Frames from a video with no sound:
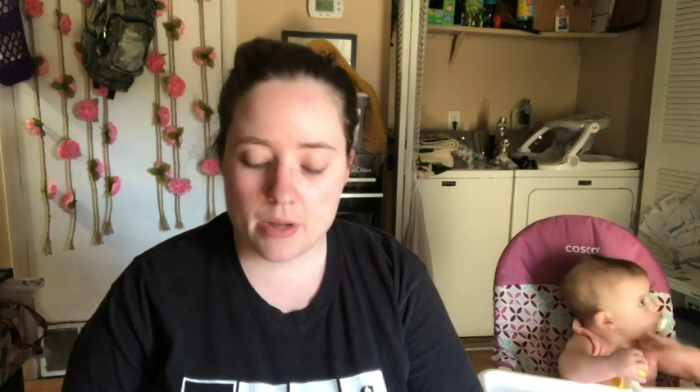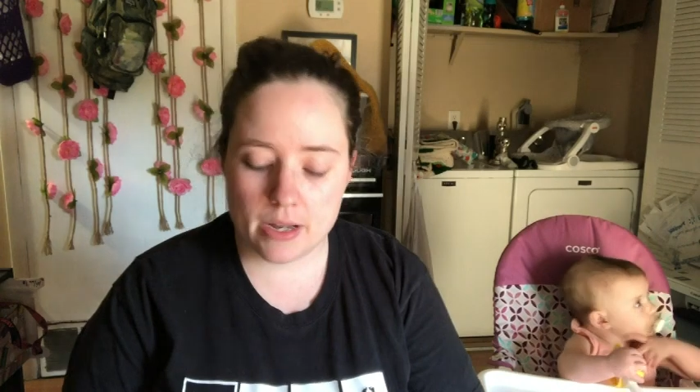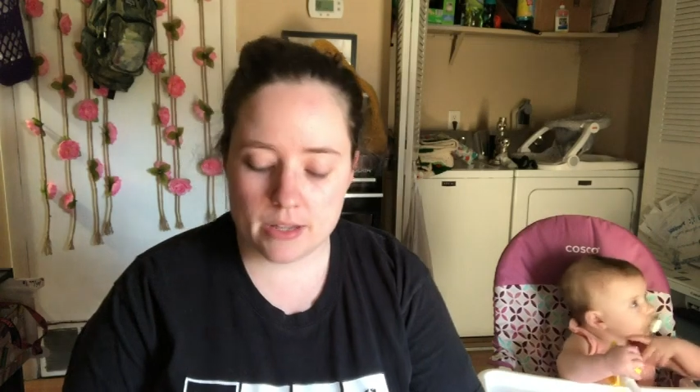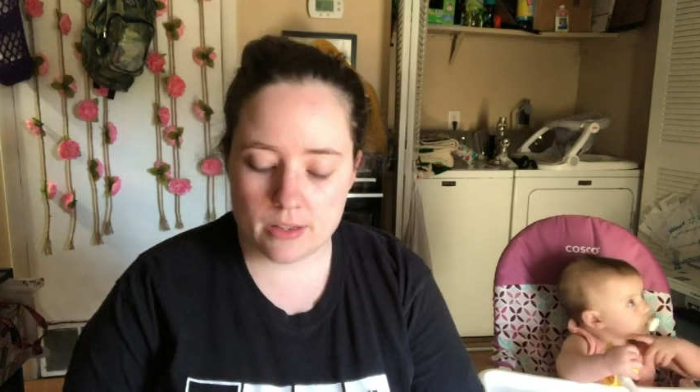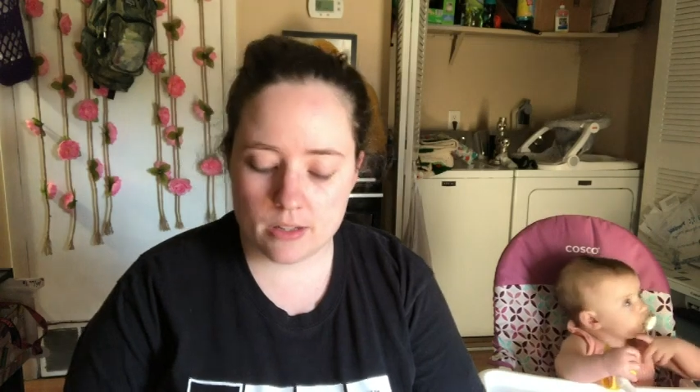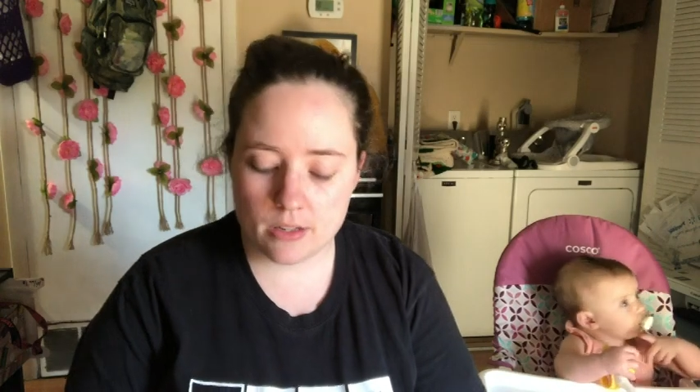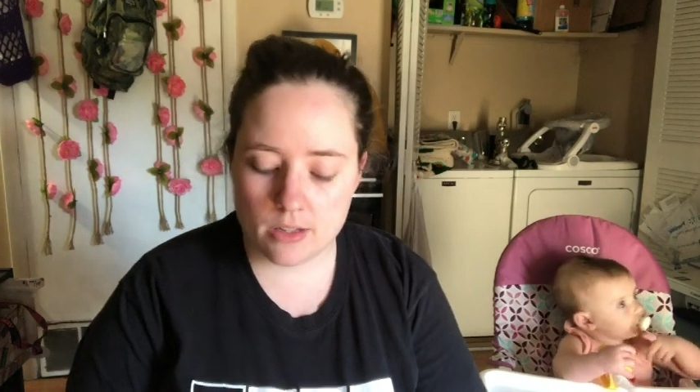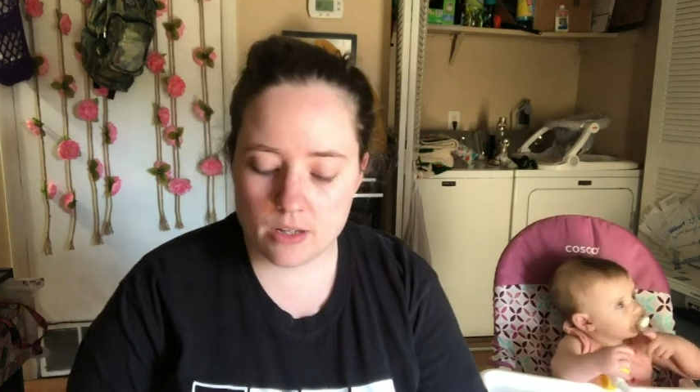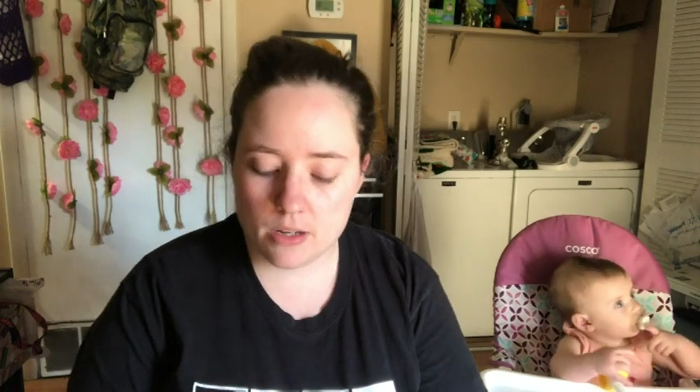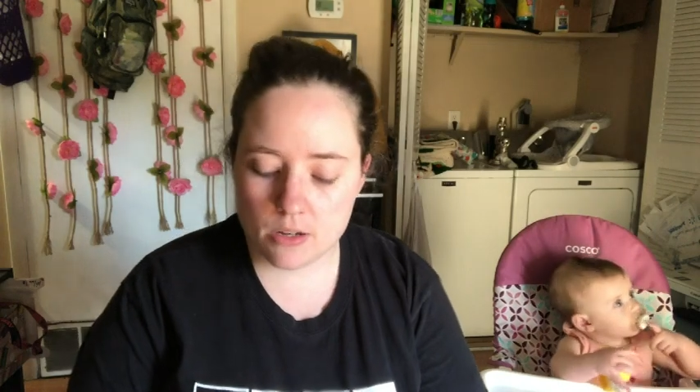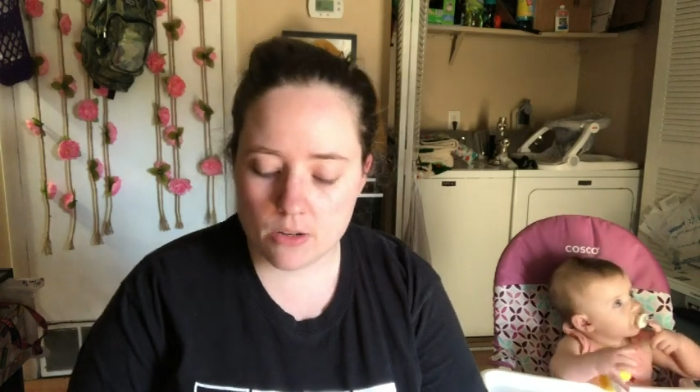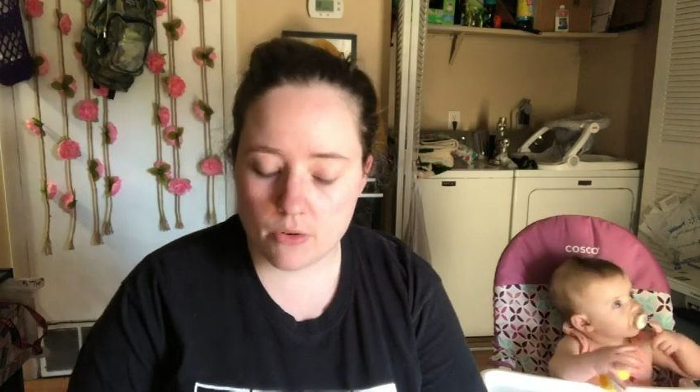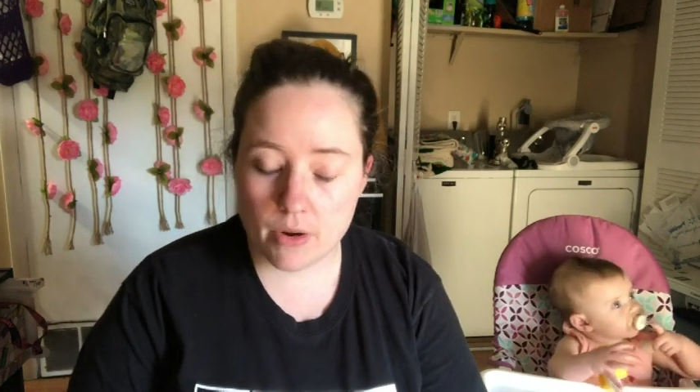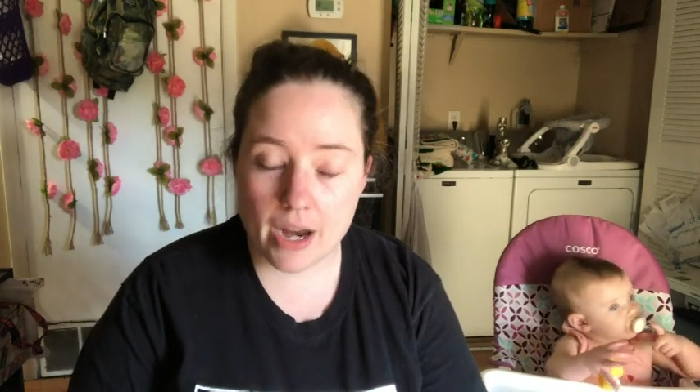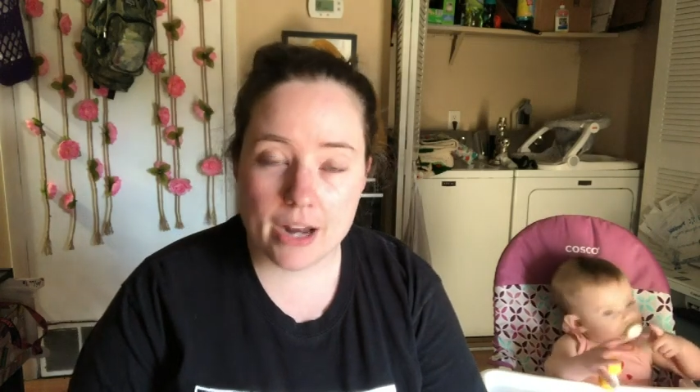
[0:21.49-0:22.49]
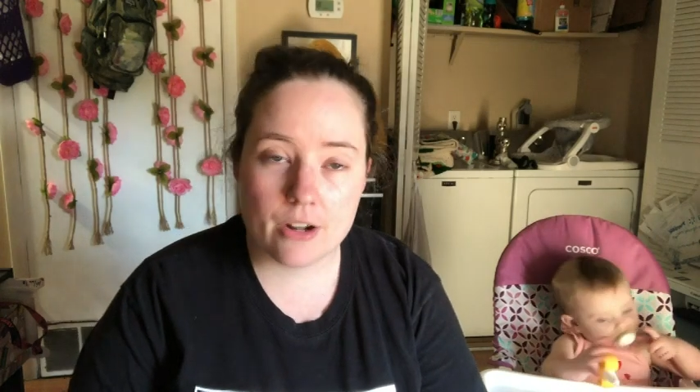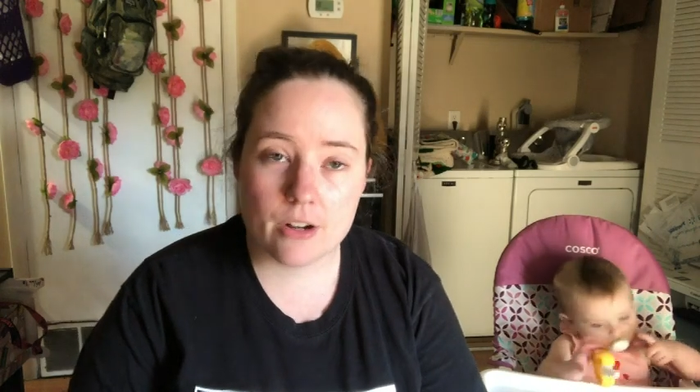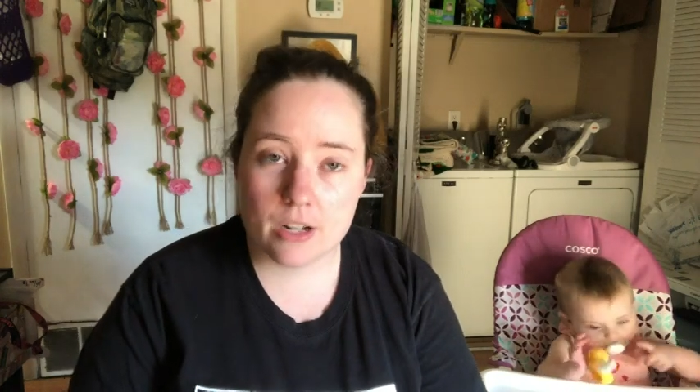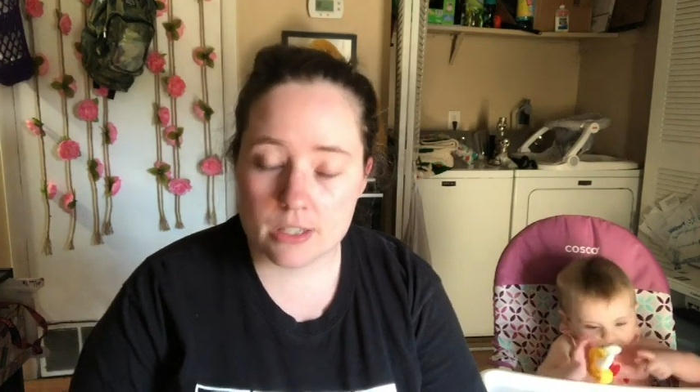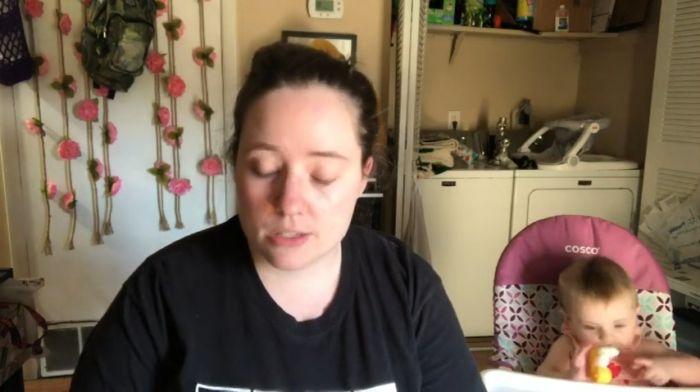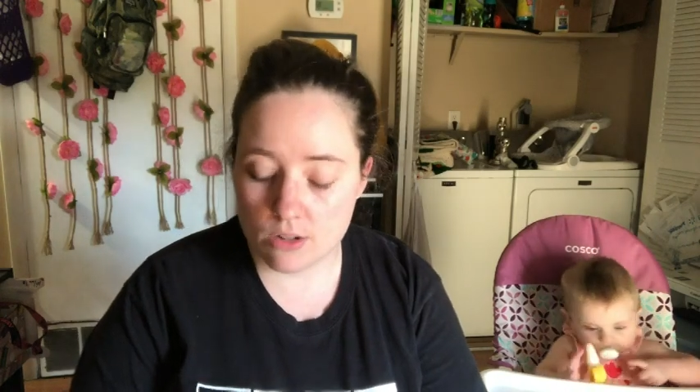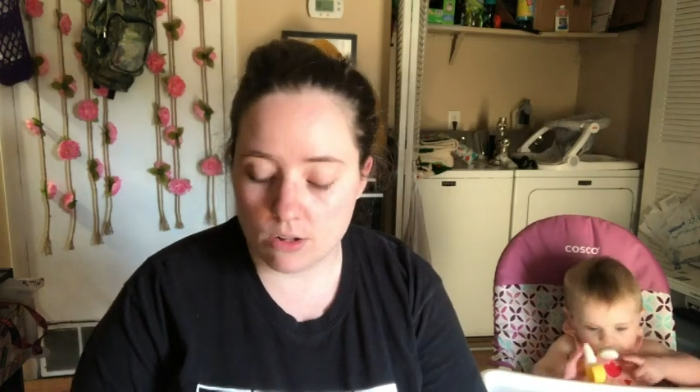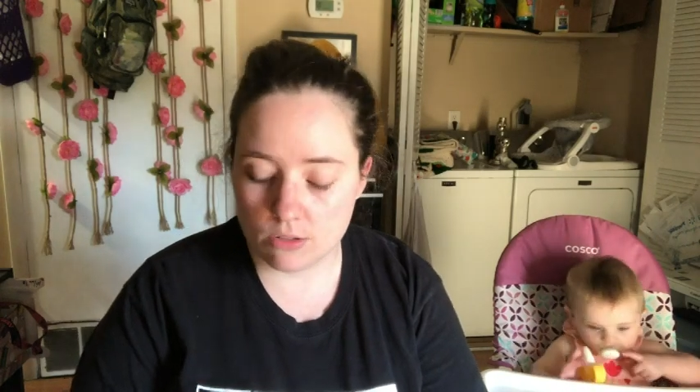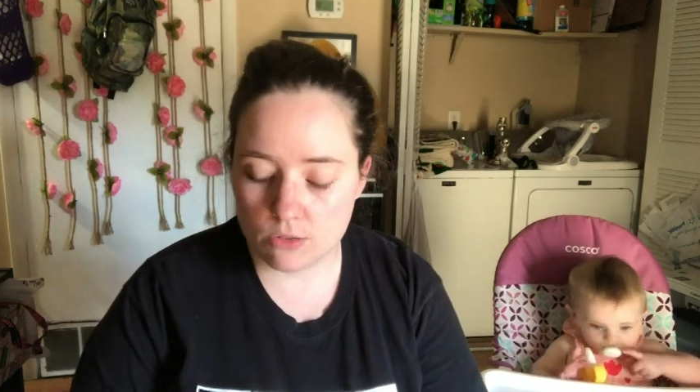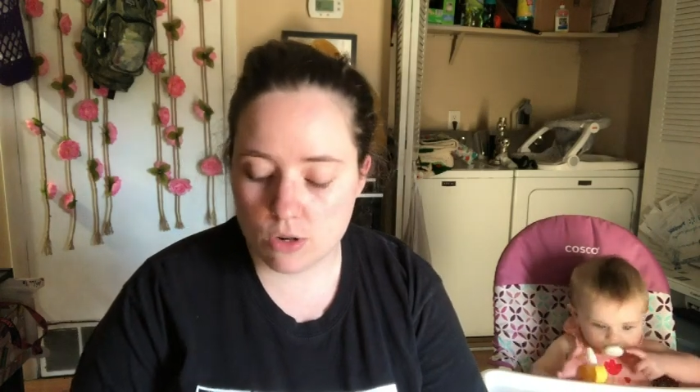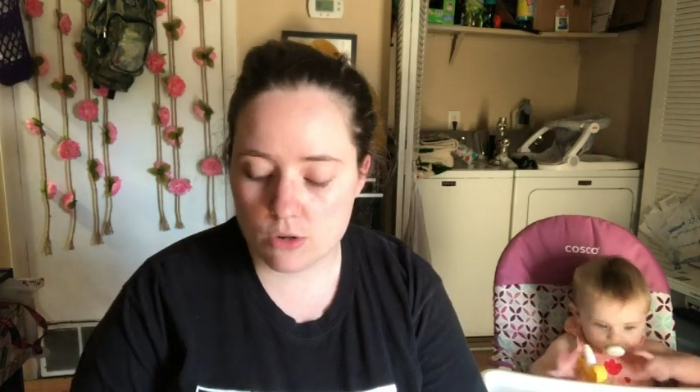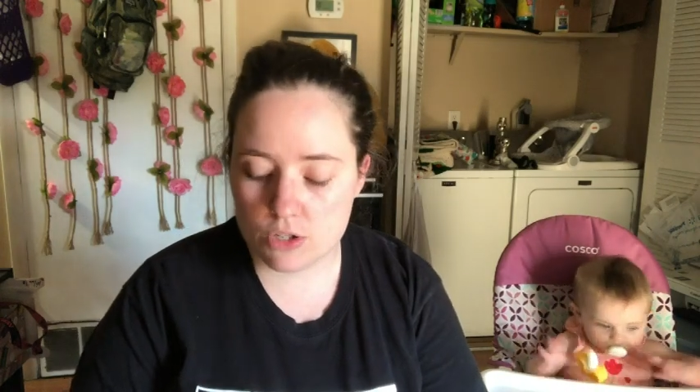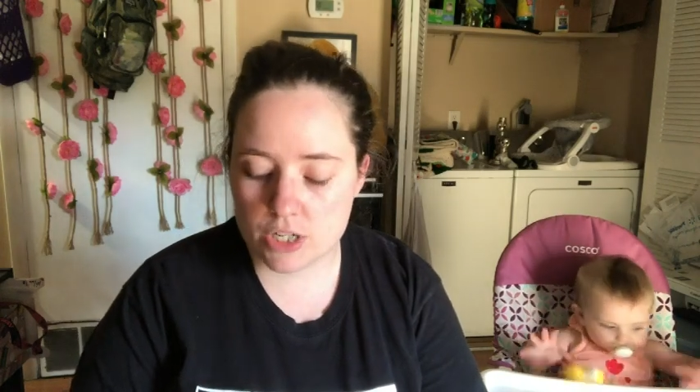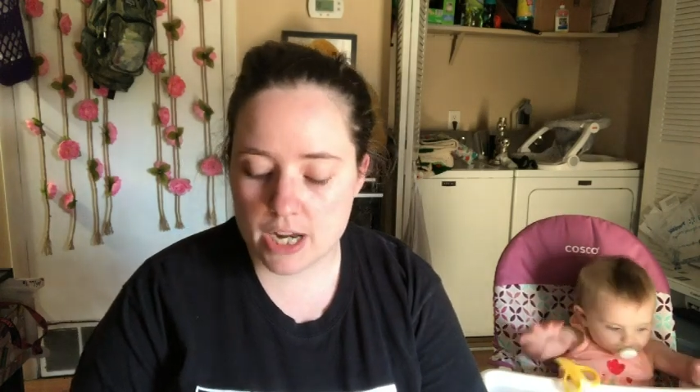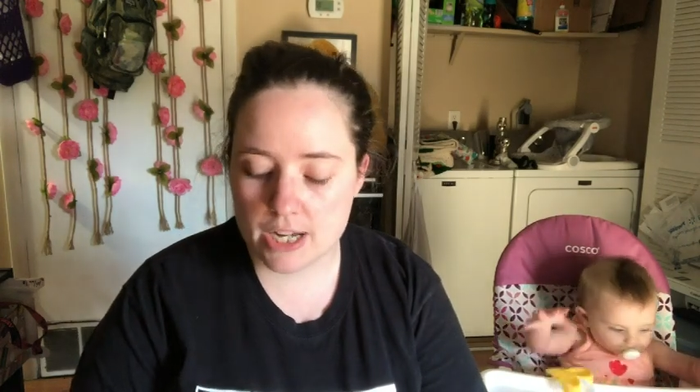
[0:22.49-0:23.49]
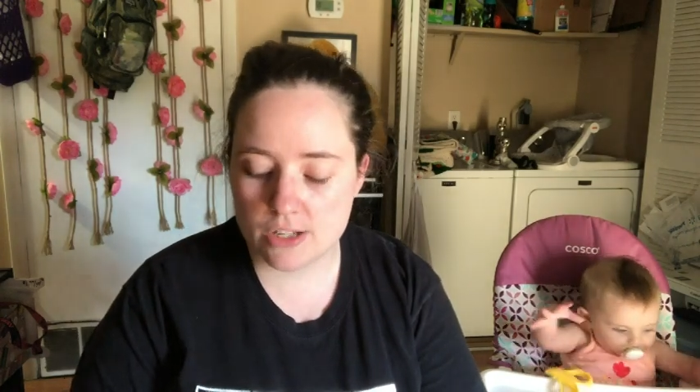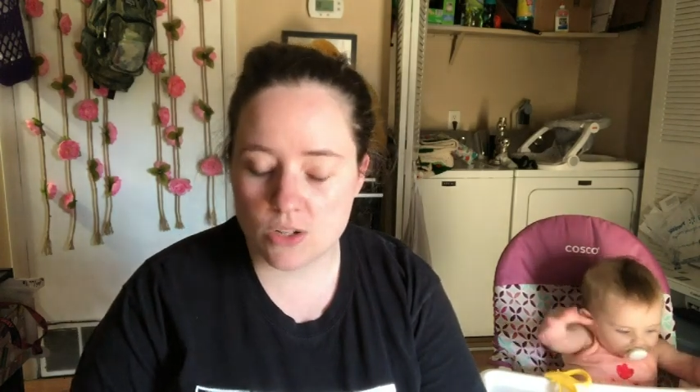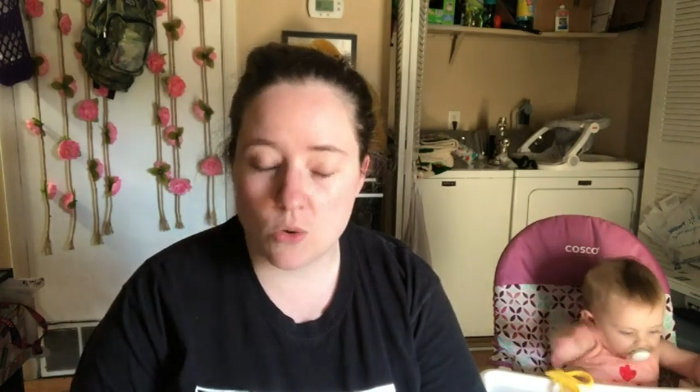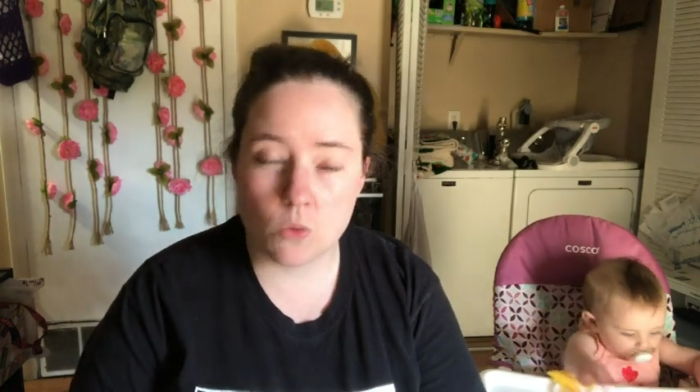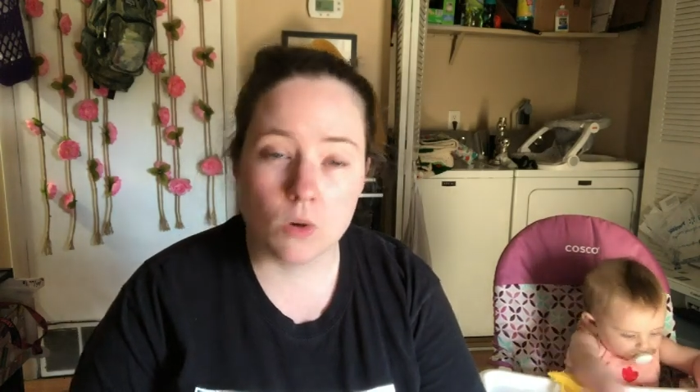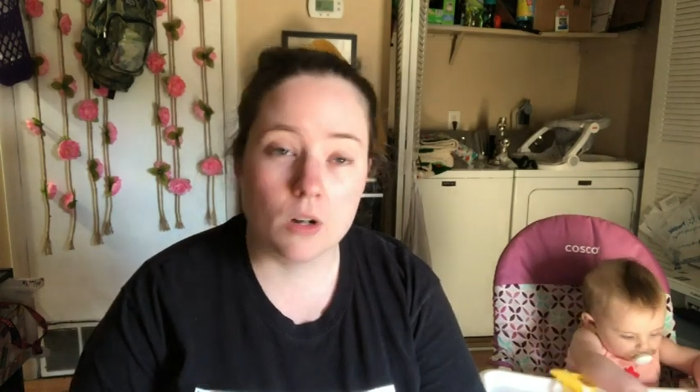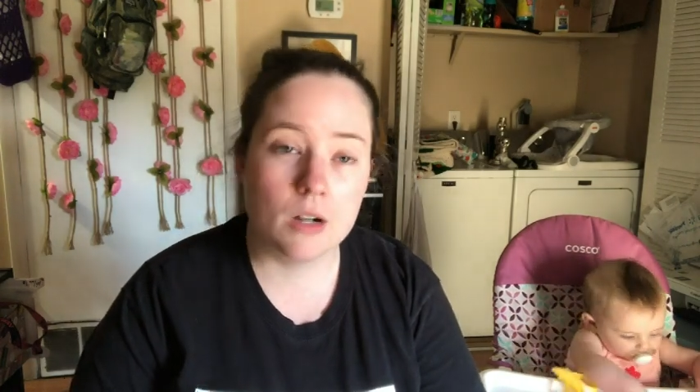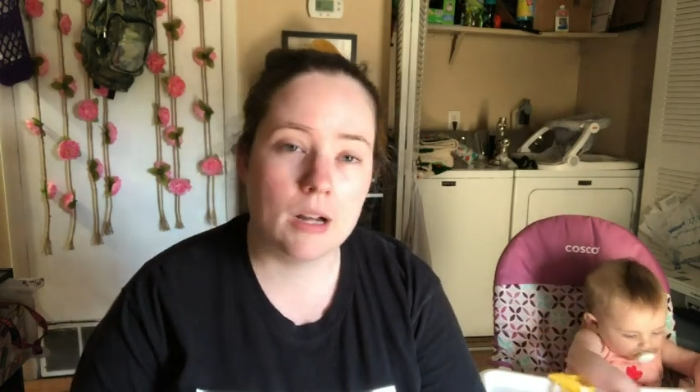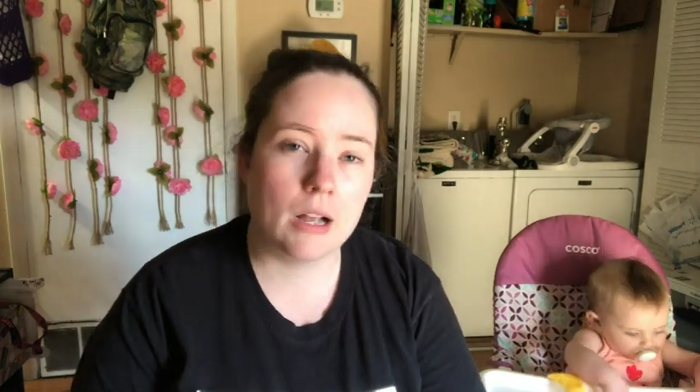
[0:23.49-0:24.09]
and the creator is called CrochetTor.